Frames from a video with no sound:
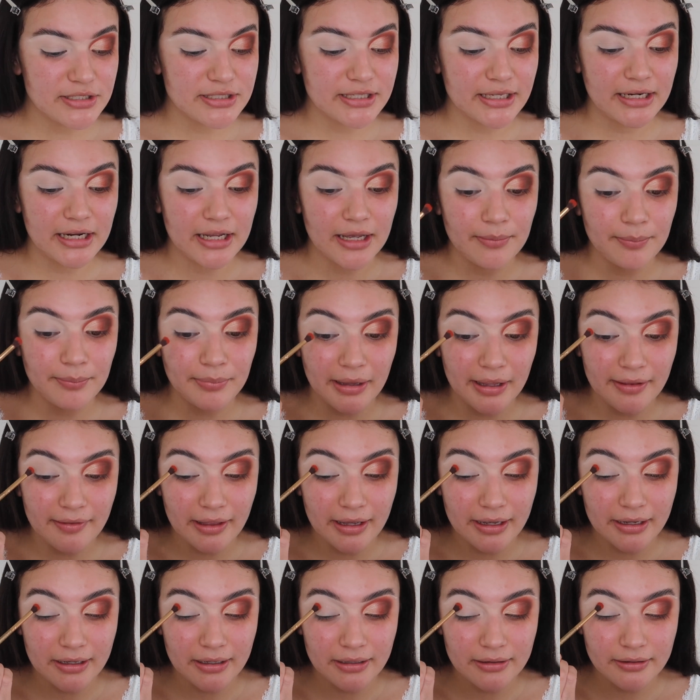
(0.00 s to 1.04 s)
just gonna apply
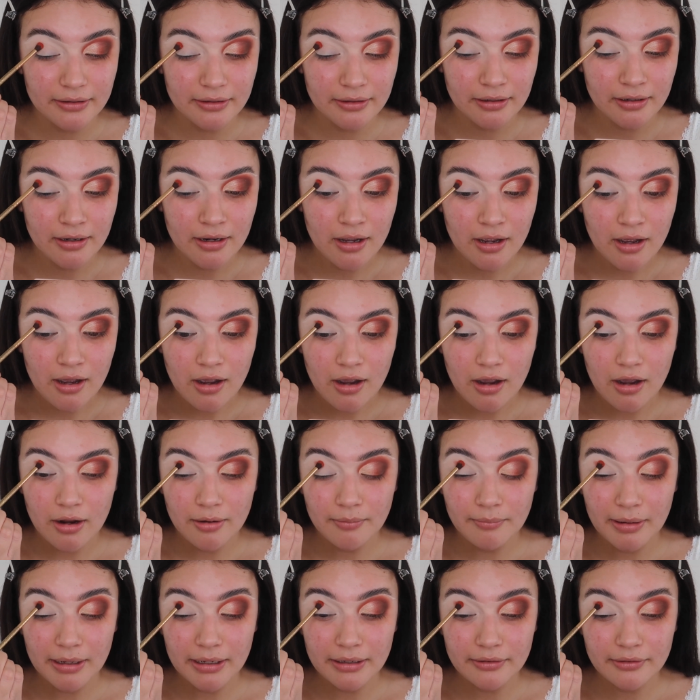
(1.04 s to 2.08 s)
that color
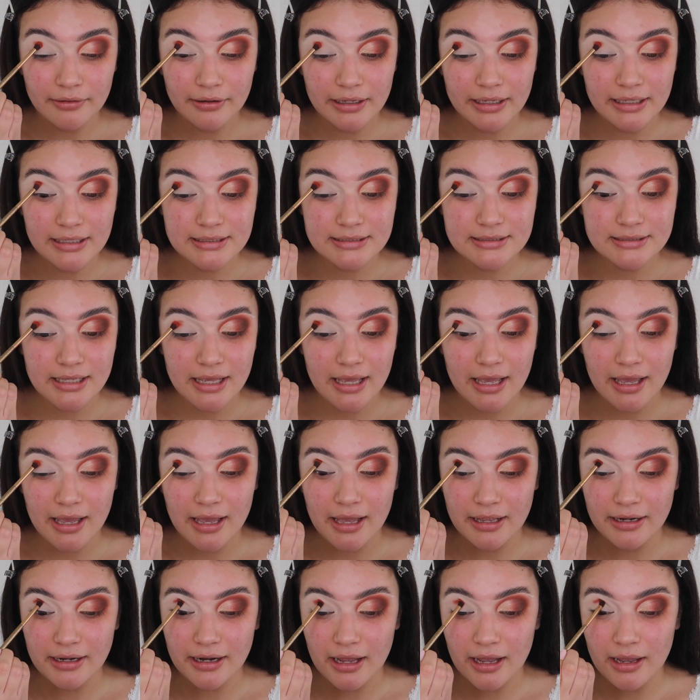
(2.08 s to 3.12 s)
on my crease,
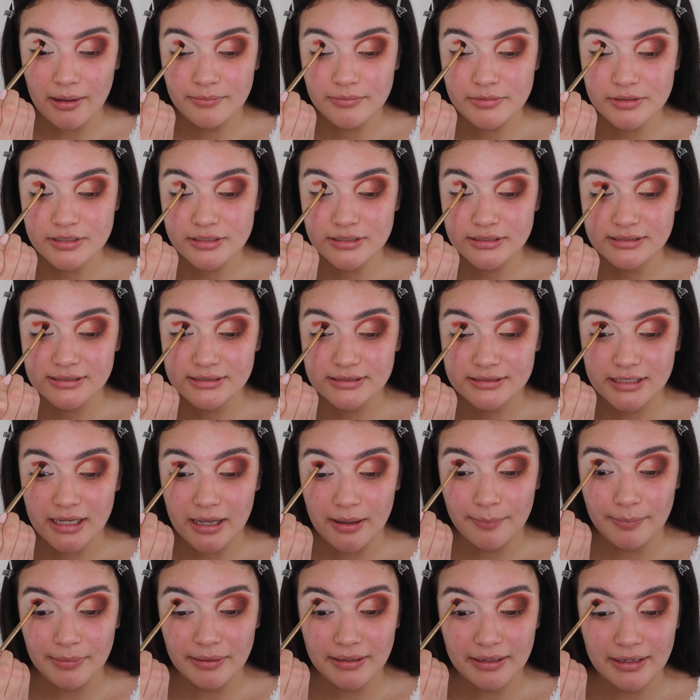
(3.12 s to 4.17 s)
and I'm just
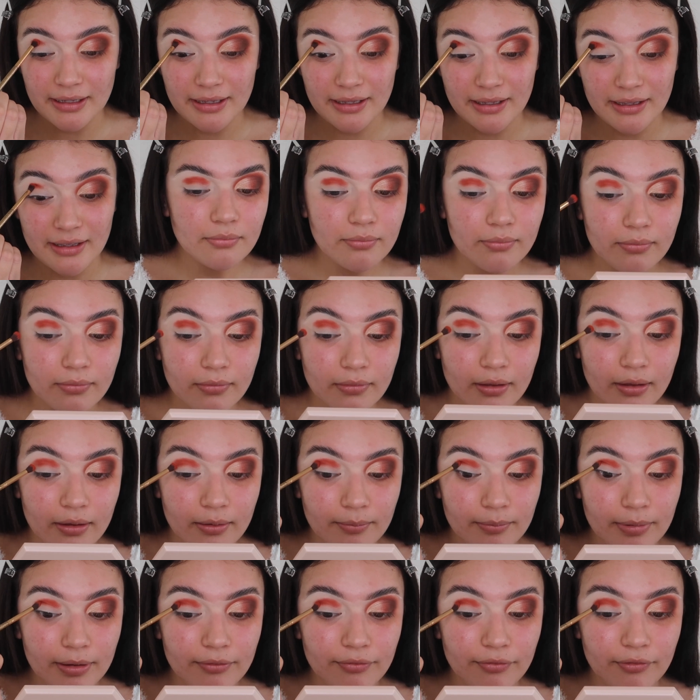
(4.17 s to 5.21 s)
tapping it.
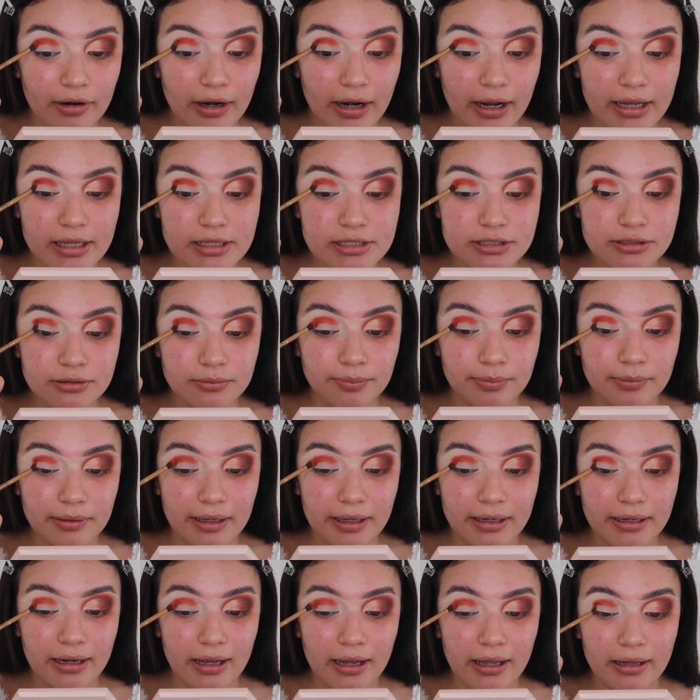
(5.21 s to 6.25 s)
Before I do
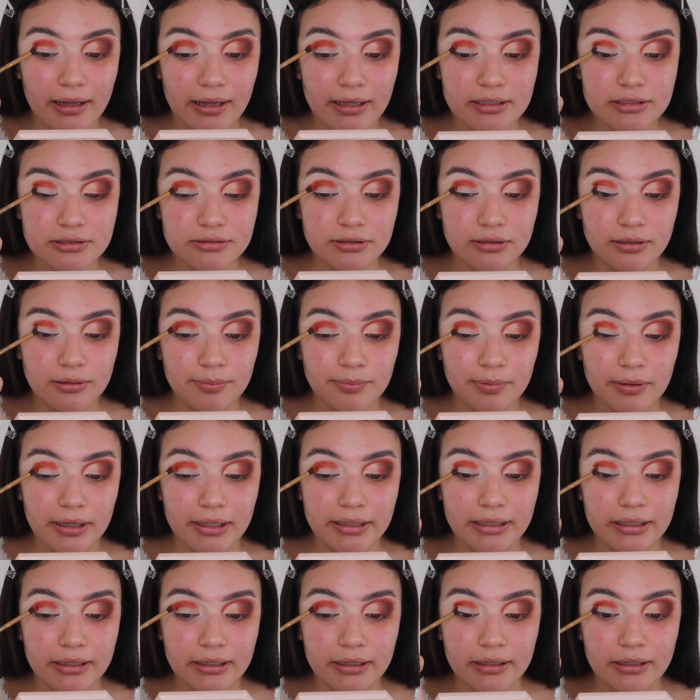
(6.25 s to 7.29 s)
blend, I like to apply
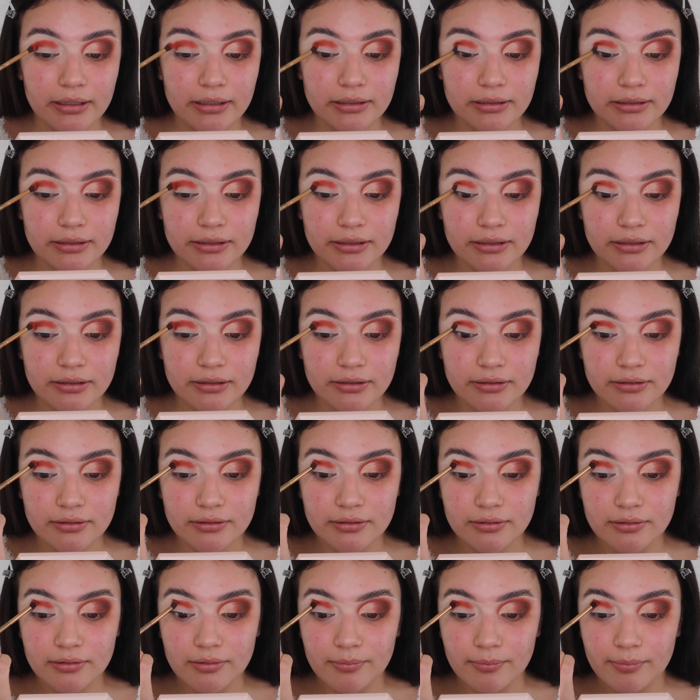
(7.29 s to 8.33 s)
the color
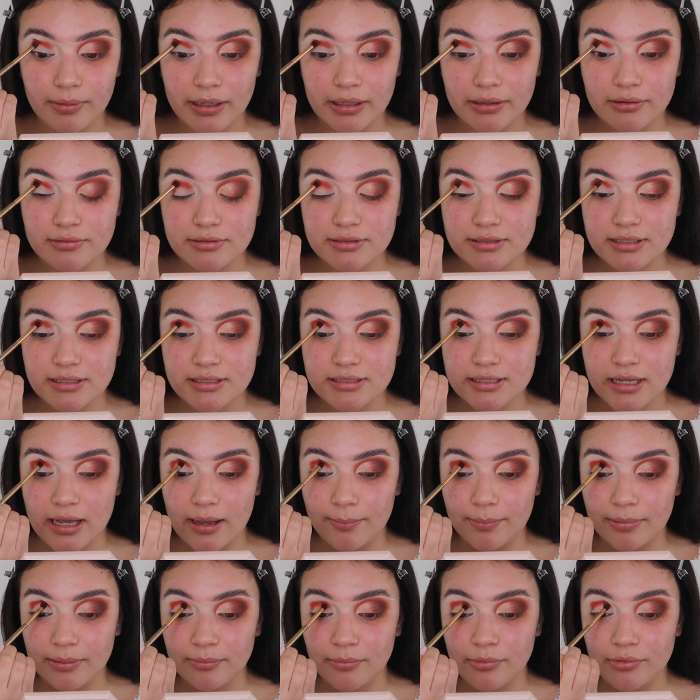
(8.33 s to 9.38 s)
by using
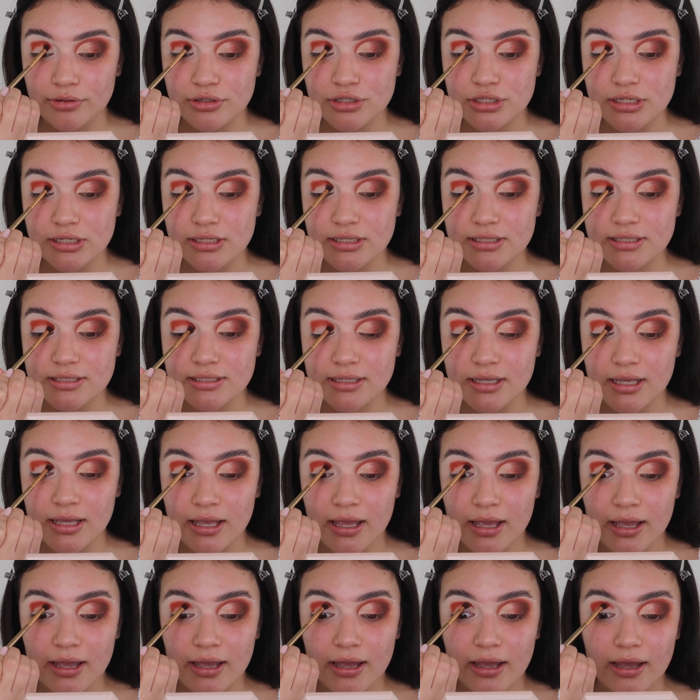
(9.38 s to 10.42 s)
tapping motions,
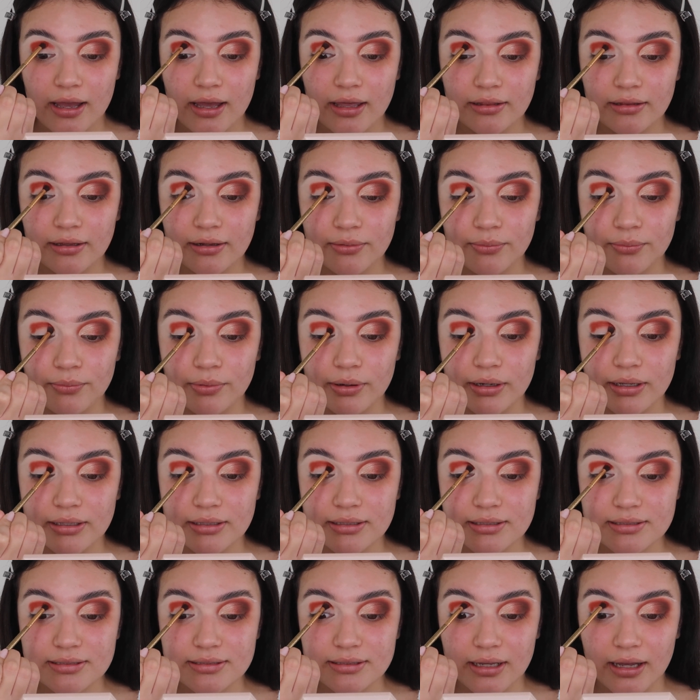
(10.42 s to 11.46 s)
and then
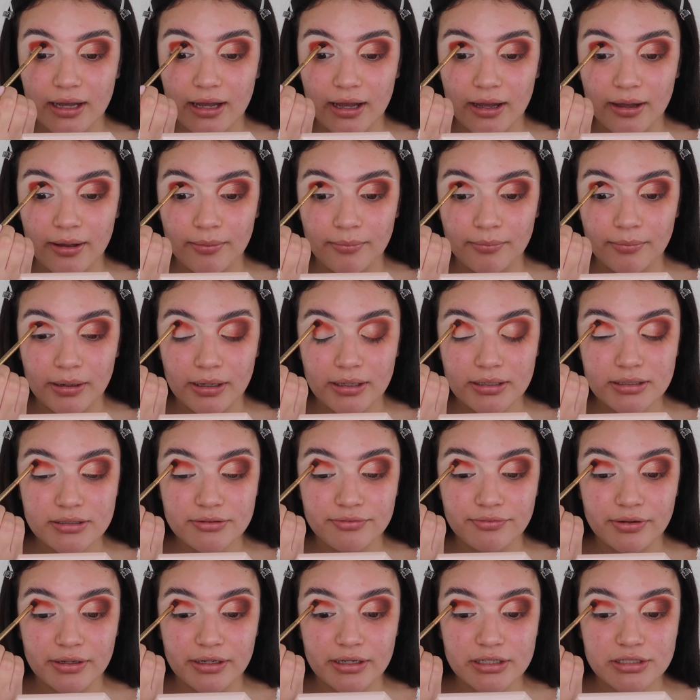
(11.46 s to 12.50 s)
once I'm
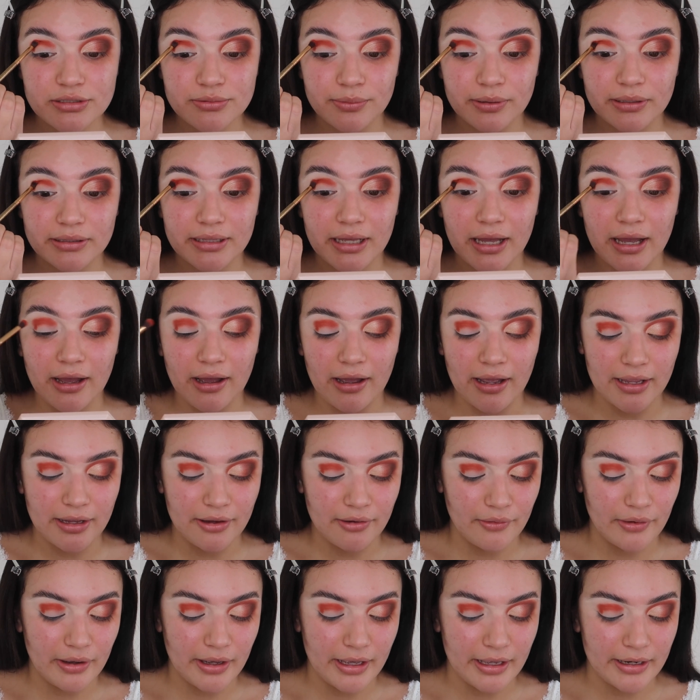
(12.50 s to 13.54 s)
finished with that, I
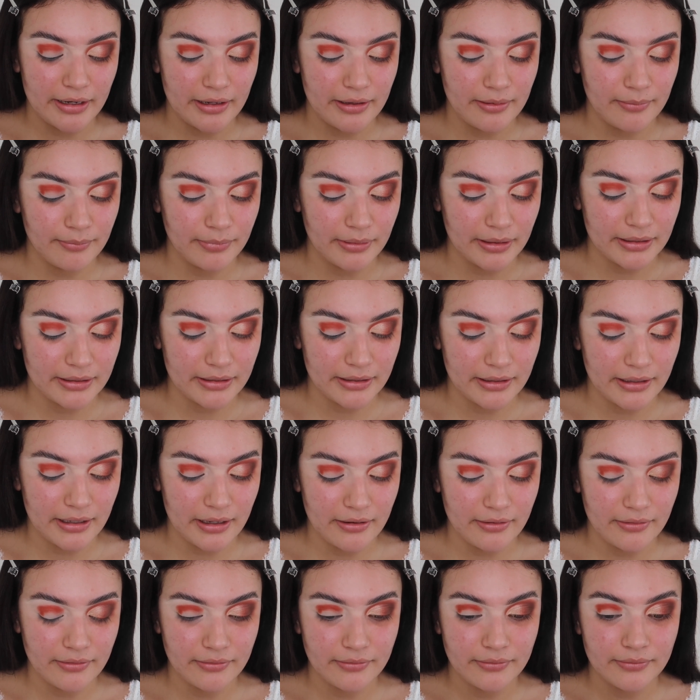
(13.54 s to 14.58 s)
go ahead and blend it
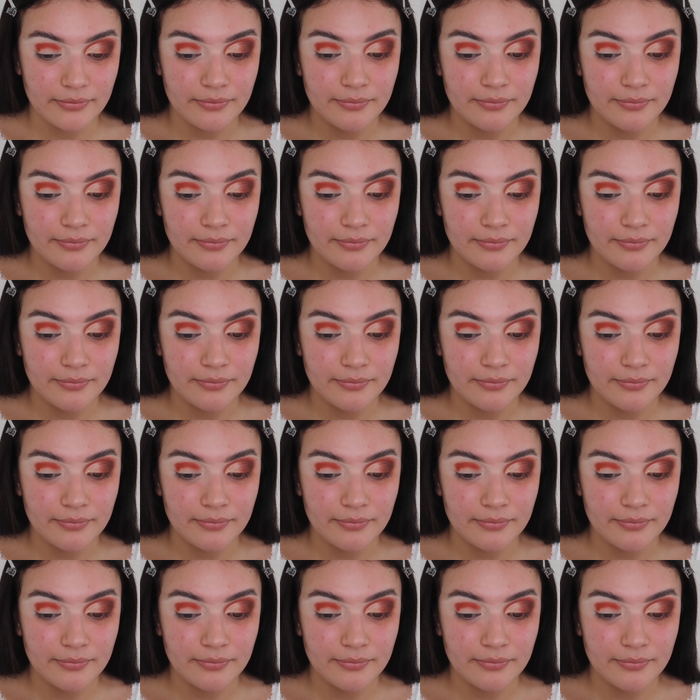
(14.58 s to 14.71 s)
out.